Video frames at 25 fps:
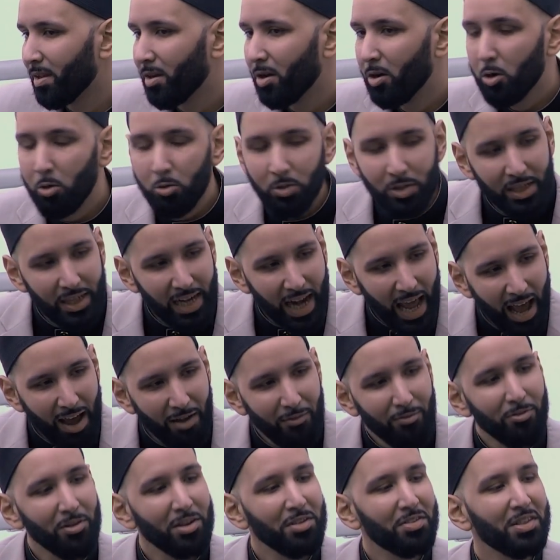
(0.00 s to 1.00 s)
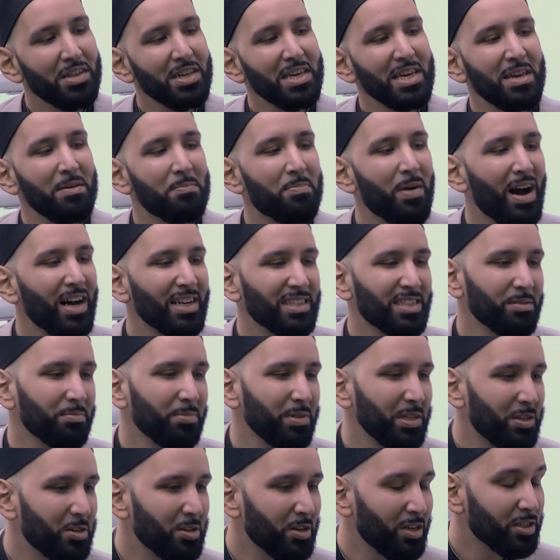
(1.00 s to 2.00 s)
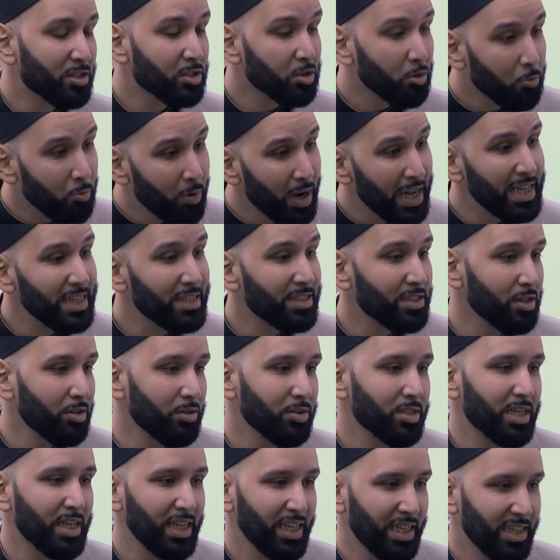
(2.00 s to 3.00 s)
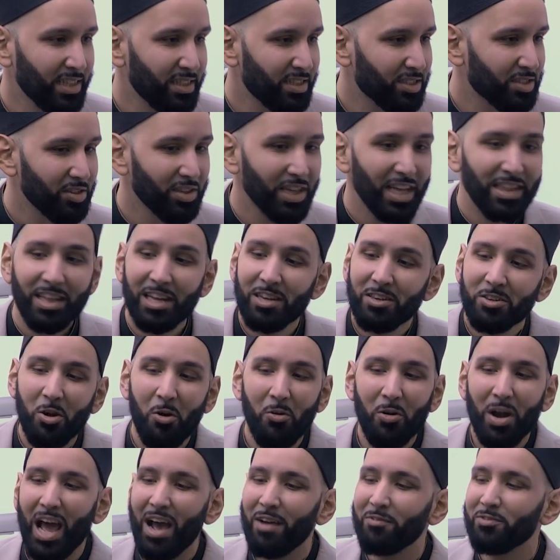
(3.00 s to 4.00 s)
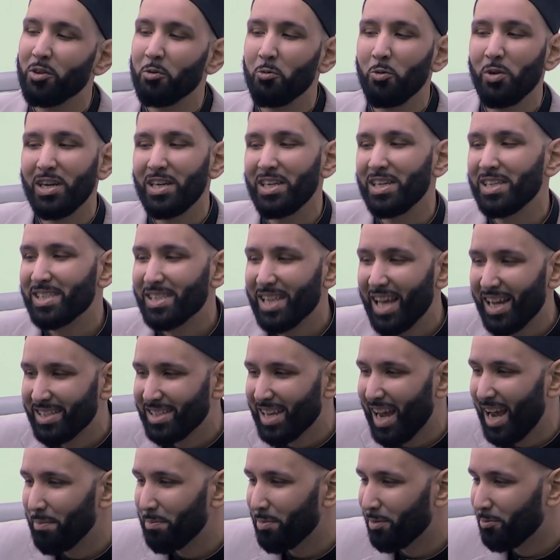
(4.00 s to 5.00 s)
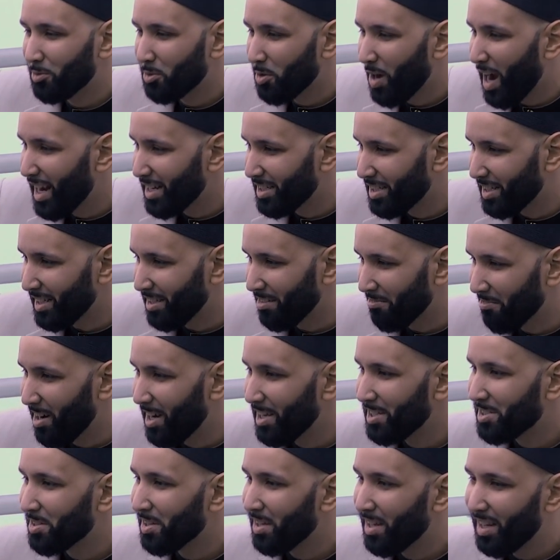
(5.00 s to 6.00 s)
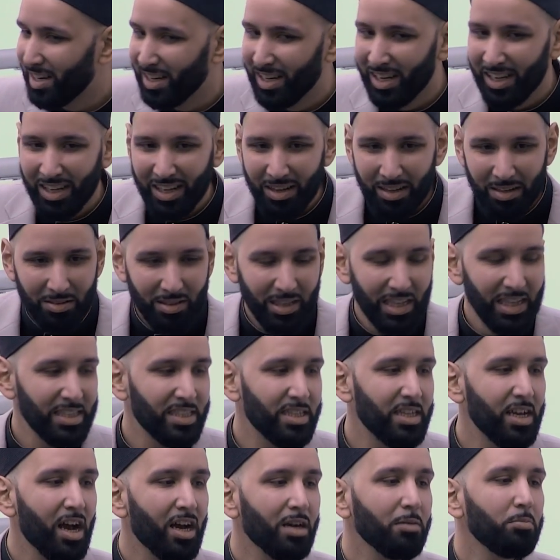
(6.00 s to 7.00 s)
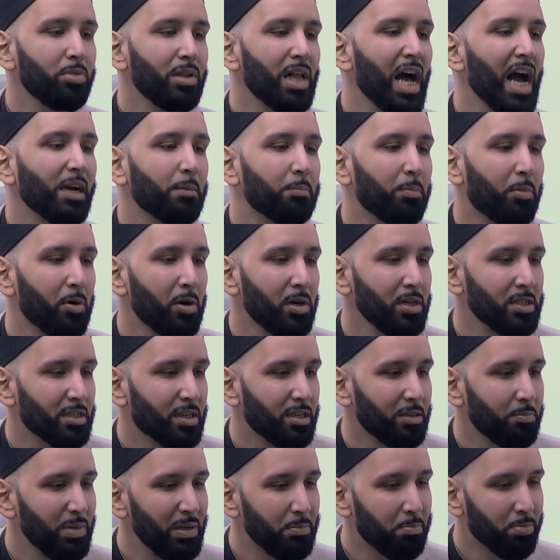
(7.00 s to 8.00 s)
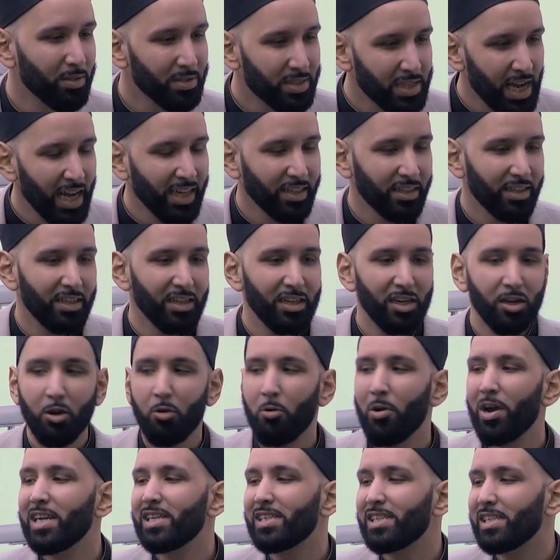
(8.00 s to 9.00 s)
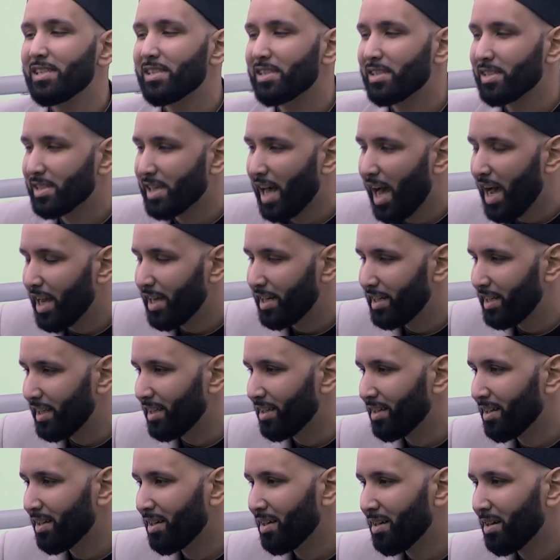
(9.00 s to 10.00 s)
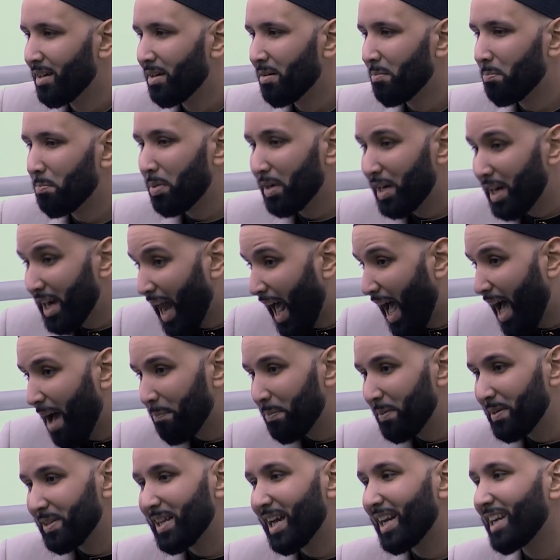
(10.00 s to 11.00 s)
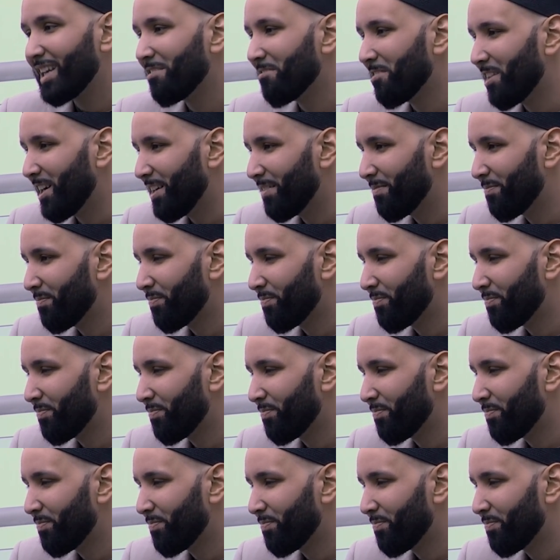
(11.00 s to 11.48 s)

who did everything he possibly could to raise those kids so that they don't have to witness that type of tragedy, right? So that his young black boys could be protected in a crazy society. But it happened anyway.